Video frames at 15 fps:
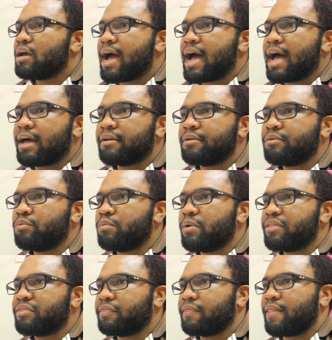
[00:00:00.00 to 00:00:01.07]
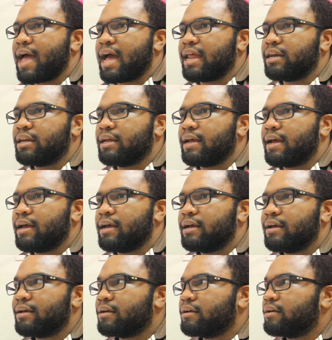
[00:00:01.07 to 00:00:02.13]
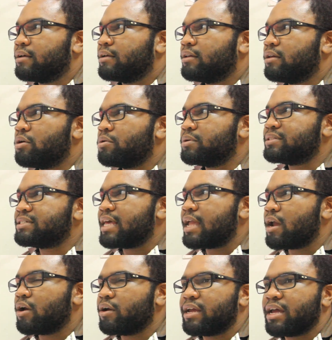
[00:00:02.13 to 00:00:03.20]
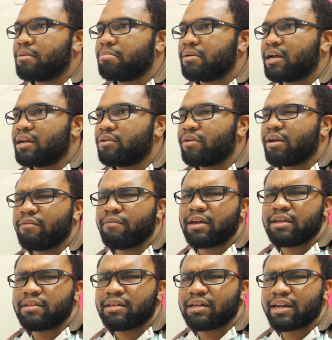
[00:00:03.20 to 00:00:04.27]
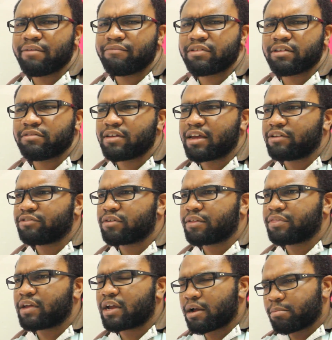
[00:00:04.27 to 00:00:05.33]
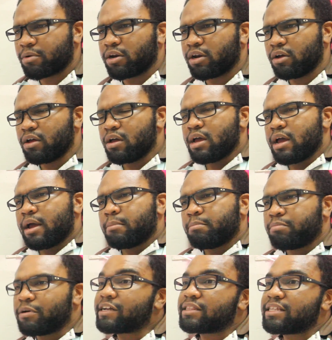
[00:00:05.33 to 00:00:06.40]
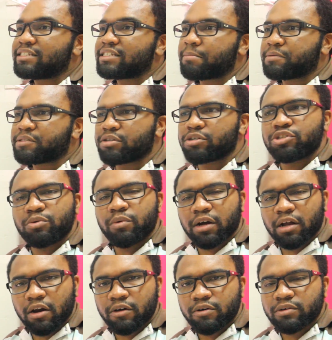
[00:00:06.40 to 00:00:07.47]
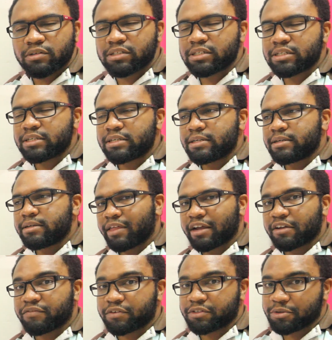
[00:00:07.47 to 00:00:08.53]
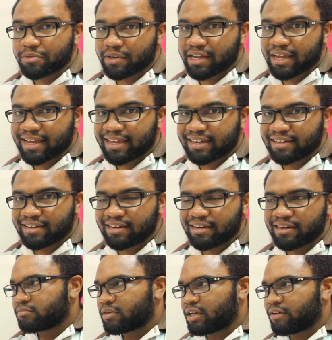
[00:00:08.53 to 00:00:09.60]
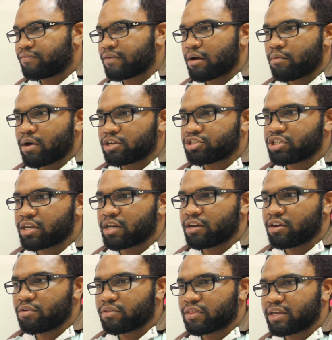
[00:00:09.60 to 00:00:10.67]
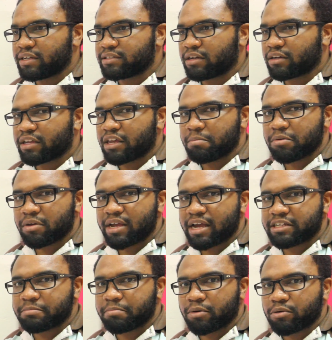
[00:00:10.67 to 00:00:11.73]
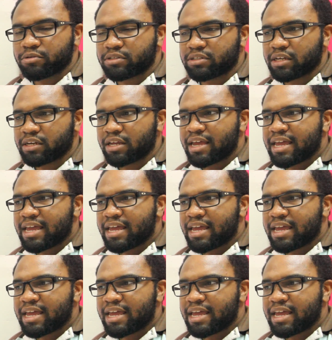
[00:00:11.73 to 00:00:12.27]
And with that, no one's here yet, but I don't have anything left to say. So I think I'm gonna bring this episode to a close. Thanks for tuning in. If I watch any new things, I'll keep you guys posted.